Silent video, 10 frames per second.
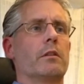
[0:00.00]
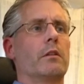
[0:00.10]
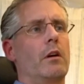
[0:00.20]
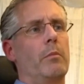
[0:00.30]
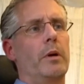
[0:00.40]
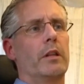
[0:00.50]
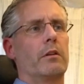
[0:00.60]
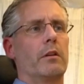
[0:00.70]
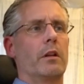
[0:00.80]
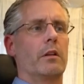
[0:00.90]
are
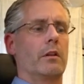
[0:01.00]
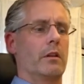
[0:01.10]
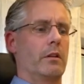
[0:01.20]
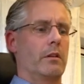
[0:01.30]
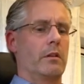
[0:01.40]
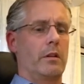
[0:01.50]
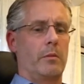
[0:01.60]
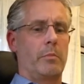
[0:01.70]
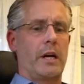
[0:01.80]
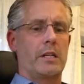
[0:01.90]
better than
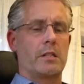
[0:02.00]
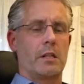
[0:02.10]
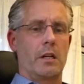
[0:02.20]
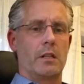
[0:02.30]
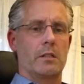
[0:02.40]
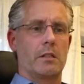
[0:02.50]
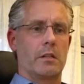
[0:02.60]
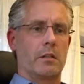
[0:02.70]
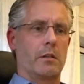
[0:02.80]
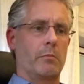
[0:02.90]
batch kilns,
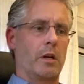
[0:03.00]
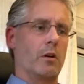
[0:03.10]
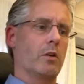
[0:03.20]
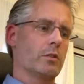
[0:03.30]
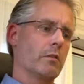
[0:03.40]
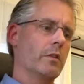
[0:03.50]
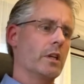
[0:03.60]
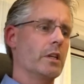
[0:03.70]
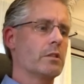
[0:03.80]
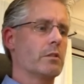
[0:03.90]
and because of the
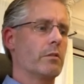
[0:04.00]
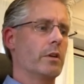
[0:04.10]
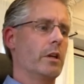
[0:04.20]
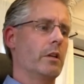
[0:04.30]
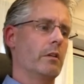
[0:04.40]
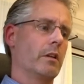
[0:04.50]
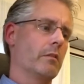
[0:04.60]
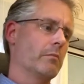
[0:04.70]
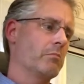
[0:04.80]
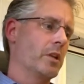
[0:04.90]
history,
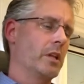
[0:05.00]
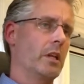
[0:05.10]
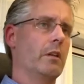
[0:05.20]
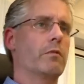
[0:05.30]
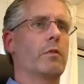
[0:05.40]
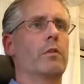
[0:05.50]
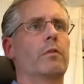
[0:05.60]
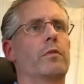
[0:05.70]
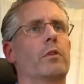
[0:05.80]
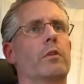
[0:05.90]
then the need
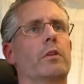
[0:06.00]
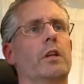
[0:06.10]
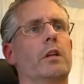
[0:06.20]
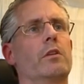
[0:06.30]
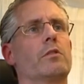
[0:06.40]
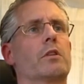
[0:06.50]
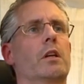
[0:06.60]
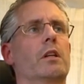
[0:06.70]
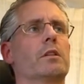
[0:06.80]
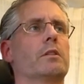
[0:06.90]
for continuous
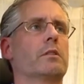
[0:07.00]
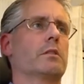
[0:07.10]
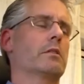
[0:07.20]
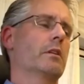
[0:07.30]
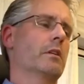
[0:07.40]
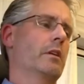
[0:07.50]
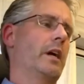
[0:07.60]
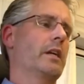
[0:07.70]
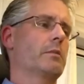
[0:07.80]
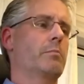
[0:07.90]
kilns
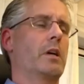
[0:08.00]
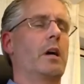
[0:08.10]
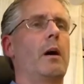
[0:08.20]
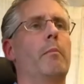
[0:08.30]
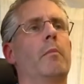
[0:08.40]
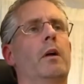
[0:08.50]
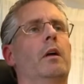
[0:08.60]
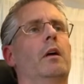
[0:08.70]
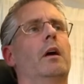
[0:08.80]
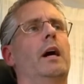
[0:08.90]
has become
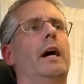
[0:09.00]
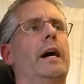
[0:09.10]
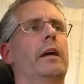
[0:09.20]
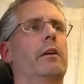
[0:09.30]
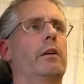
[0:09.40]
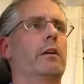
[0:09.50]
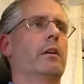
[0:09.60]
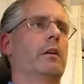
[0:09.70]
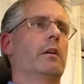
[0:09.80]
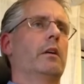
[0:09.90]
higher
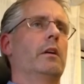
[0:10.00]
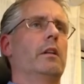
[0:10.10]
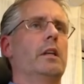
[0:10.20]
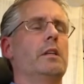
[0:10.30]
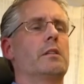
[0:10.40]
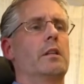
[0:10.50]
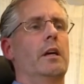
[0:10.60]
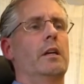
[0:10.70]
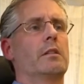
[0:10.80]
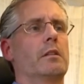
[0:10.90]
in these
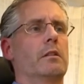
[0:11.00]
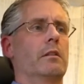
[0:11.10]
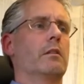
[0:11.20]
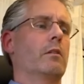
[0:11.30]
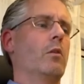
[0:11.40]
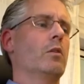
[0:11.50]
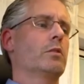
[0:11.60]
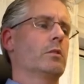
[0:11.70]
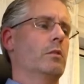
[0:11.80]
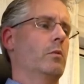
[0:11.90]
days.
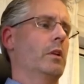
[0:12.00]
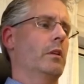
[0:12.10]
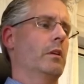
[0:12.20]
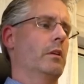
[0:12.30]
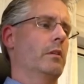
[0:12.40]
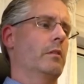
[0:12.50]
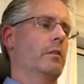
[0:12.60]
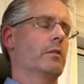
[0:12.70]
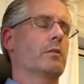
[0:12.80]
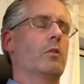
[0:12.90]
Also, when
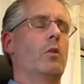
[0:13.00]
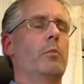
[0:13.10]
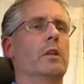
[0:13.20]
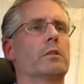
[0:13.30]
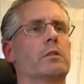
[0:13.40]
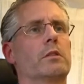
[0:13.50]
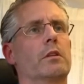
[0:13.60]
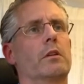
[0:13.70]
the sawmills